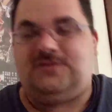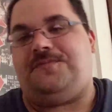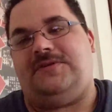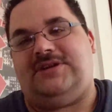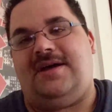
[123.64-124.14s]

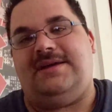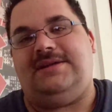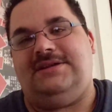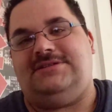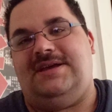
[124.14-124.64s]
for
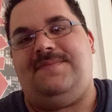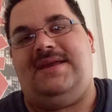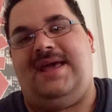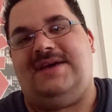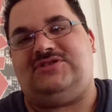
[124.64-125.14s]
Tiny Tim and
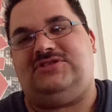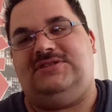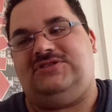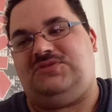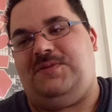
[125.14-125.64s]
asks
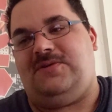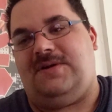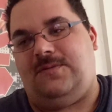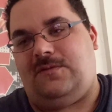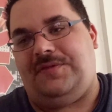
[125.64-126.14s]
the
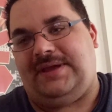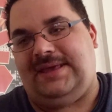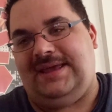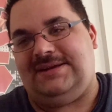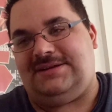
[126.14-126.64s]
spirit, will the
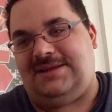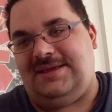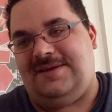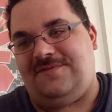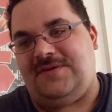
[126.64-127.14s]
kid
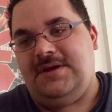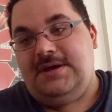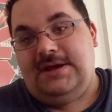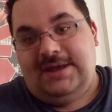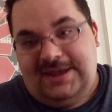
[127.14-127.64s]
live?
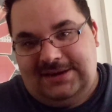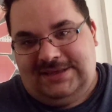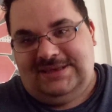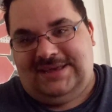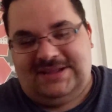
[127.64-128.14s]
And
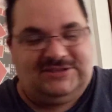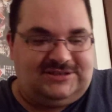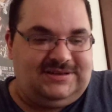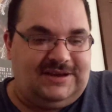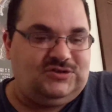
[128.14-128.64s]
he
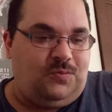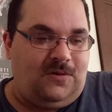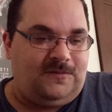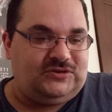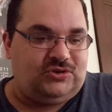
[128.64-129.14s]
gets his
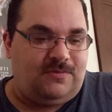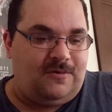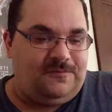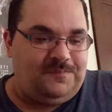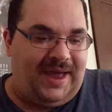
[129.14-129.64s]
words
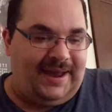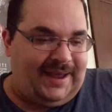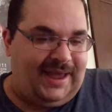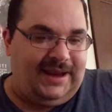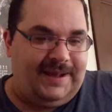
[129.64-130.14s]
thrown back
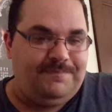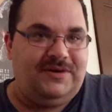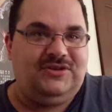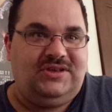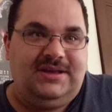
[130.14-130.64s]
at him,
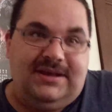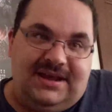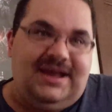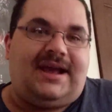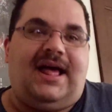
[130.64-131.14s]
but
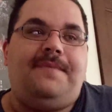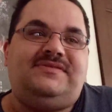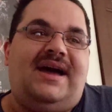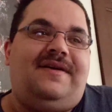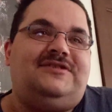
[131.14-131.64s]
it
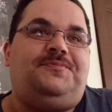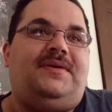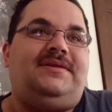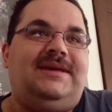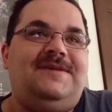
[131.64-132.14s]
comes out as
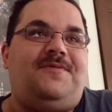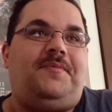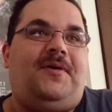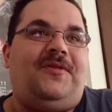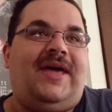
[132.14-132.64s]

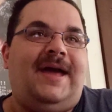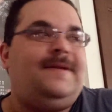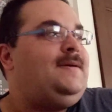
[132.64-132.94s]
believable that,